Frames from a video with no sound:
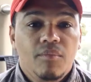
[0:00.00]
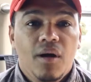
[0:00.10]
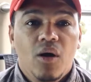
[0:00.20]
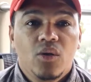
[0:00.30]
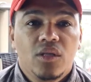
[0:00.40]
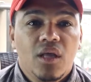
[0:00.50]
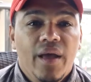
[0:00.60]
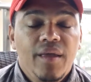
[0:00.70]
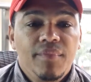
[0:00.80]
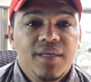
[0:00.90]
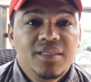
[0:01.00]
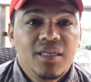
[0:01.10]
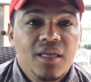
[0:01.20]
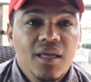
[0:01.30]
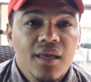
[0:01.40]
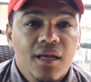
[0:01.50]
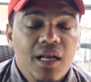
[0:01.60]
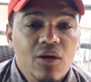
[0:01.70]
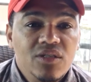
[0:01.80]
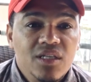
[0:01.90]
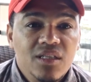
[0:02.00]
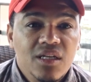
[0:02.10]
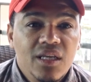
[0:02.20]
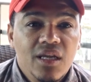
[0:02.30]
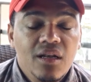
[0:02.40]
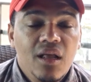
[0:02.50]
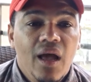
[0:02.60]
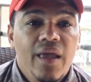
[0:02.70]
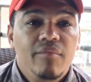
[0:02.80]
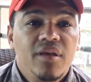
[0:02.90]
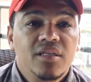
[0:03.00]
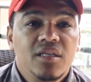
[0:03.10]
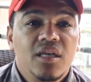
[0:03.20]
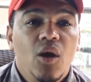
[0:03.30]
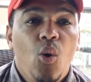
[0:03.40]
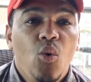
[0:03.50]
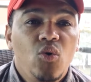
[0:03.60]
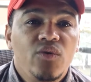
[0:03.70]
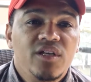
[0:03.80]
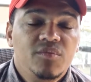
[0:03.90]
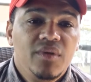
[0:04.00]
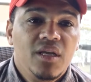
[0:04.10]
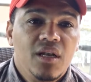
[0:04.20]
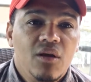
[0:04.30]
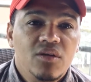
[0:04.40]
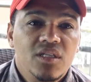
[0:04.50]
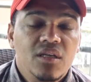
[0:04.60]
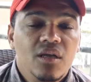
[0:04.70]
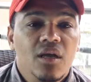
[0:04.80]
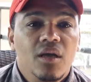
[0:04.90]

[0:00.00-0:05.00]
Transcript: about ABC, closing the deal. ABC, always be closing,